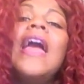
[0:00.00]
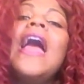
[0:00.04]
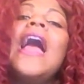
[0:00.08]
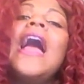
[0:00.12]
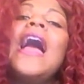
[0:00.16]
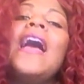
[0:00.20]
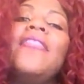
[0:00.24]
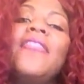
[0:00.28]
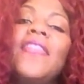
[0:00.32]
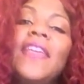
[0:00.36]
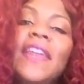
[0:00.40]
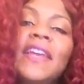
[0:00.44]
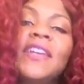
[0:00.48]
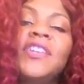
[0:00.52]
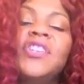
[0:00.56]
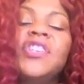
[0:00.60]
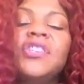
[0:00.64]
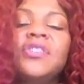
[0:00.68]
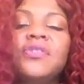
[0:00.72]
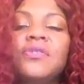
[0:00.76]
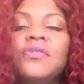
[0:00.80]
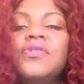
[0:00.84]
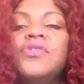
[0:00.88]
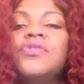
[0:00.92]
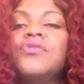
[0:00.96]
and then as she
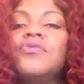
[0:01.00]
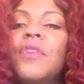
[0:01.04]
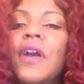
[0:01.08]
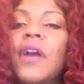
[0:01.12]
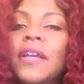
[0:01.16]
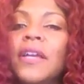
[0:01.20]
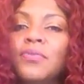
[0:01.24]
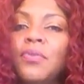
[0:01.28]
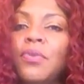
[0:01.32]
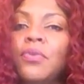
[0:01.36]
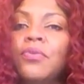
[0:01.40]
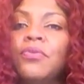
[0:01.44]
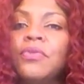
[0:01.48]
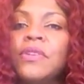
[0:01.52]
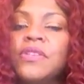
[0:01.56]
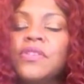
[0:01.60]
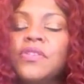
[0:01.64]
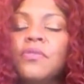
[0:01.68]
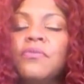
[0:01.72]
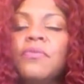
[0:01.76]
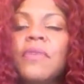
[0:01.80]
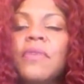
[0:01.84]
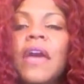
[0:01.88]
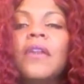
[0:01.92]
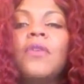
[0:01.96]
turns direct, we'll
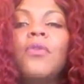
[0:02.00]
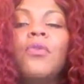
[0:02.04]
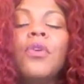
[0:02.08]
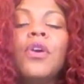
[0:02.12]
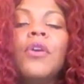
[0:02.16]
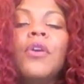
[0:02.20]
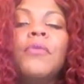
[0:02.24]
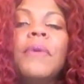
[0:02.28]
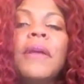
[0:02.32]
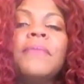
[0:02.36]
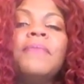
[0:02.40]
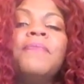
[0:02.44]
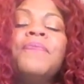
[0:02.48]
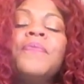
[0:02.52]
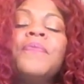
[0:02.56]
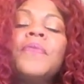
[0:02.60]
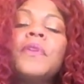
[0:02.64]
resume that orbit.